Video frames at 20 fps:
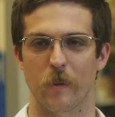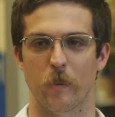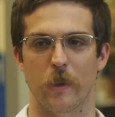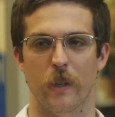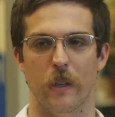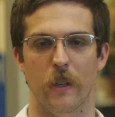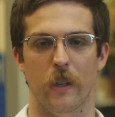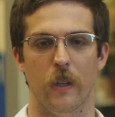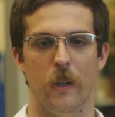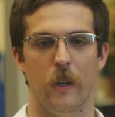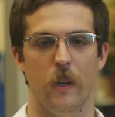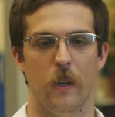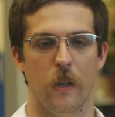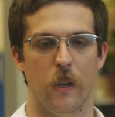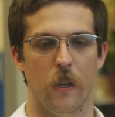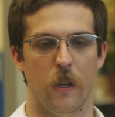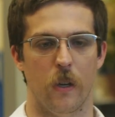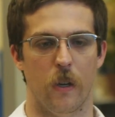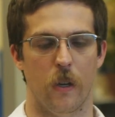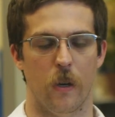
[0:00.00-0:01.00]
but
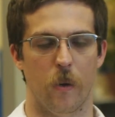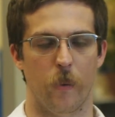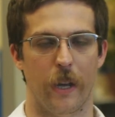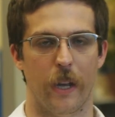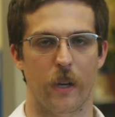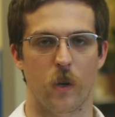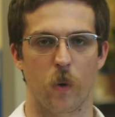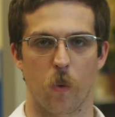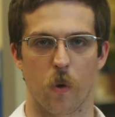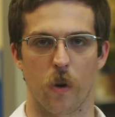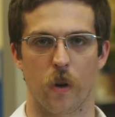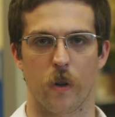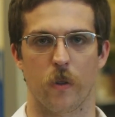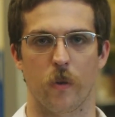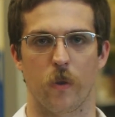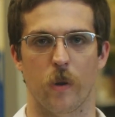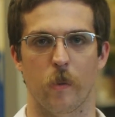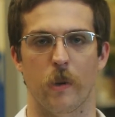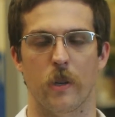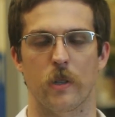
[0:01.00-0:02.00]
we had to work
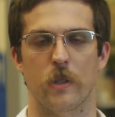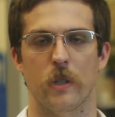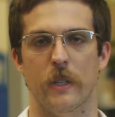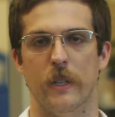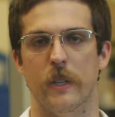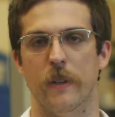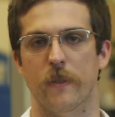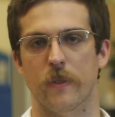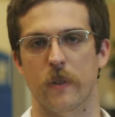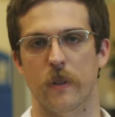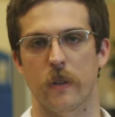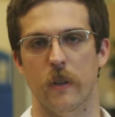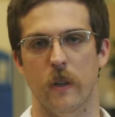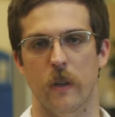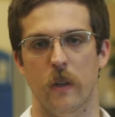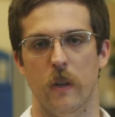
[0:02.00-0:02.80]
through a bunch of different